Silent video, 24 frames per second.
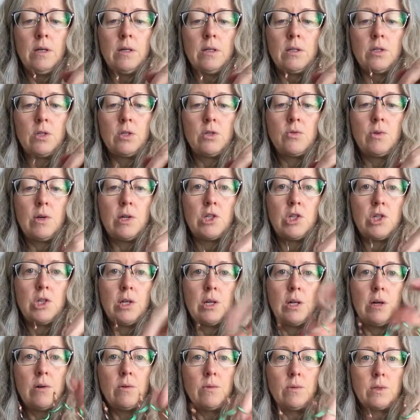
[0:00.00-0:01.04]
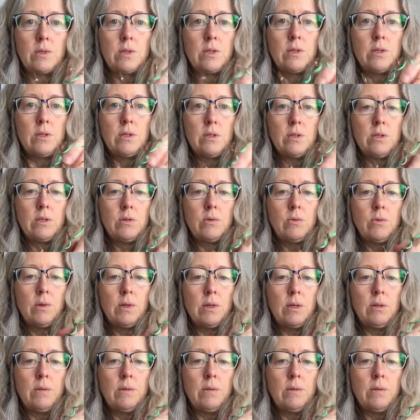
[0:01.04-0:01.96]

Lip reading: stretch it out so